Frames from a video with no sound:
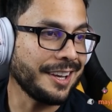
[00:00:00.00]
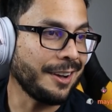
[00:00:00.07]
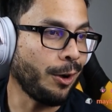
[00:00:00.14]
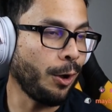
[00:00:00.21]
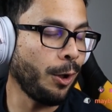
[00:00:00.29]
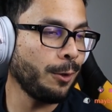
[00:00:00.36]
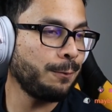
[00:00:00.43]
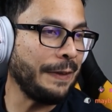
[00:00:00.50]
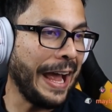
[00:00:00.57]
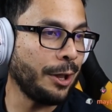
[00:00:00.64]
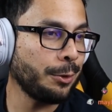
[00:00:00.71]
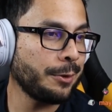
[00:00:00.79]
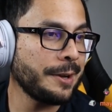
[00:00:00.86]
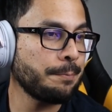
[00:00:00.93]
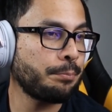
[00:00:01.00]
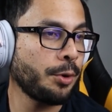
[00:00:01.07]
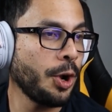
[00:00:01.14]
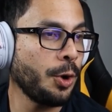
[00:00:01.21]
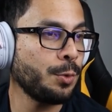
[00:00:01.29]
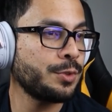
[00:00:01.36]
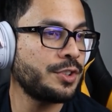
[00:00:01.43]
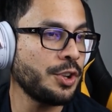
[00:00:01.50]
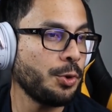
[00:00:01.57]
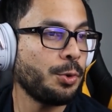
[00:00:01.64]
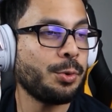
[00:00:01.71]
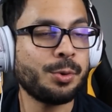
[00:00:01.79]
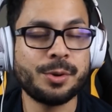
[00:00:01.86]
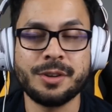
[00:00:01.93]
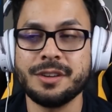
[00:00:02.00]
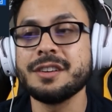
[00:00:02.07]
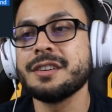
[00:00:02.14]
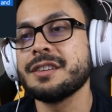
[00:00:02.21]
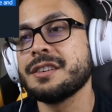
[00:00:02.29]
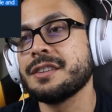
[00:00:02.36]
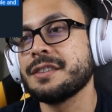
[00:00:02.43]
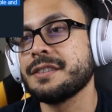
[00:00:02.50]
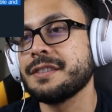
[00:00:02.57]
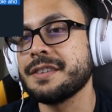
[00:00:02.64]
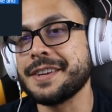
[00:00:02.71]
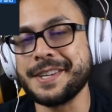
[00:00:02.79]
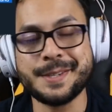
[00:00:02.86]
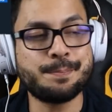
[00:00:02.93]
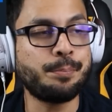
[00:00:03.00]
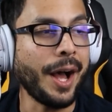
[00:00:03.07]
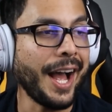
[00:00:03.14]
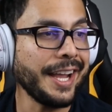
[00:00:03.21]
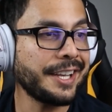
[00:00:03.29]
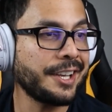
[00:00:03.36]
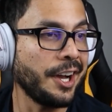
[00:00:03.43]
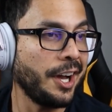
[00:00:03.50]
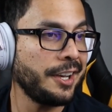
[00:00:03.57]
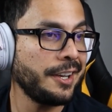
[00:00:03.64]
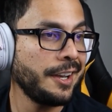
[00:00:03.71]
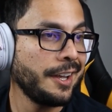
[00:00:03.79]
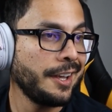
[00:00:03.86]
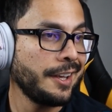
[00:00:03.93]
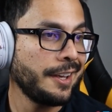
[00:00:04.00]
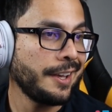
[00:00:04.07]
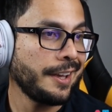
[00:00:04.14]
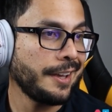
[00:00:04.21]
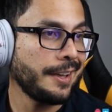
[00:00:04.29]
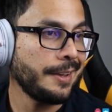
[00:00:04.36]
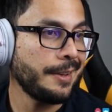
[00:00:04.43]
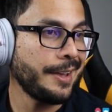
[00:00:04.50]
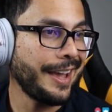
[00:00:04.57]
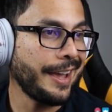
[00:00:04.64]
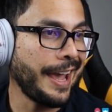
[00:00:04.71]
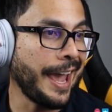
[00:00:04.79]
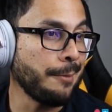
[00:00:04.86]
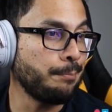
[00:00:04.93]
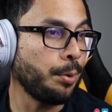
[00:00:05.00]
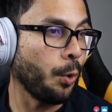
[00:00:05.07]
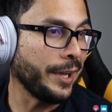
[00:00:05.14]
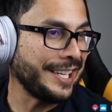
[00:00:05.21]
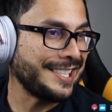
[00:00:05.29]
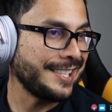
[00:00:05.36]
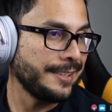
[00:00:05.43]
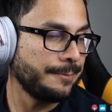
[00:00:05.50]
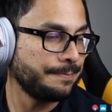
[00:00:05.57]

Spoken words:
All Valorant Pro do is buy gun and point.